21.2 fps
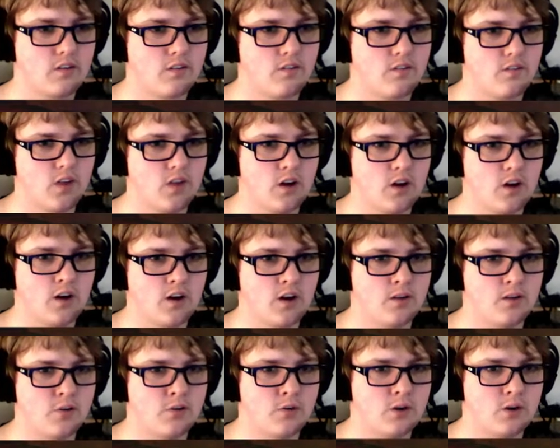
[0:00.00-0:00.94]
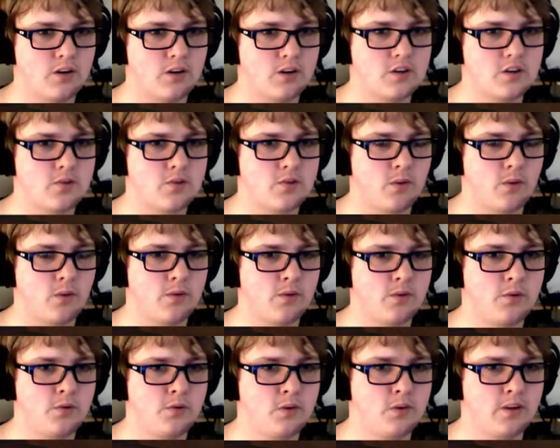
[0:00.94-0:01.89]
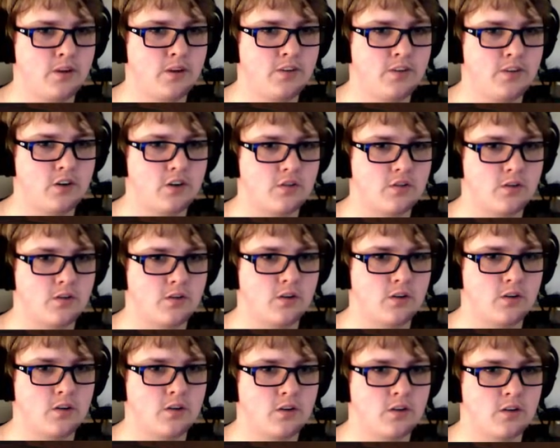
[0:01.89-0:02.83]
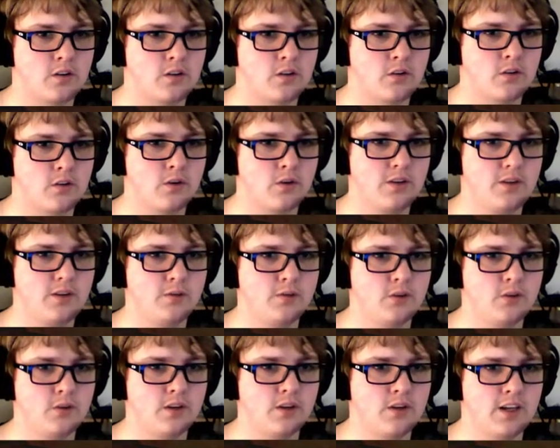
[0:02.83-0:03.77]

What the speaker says: $4 for 1 food, $11 for 3 food,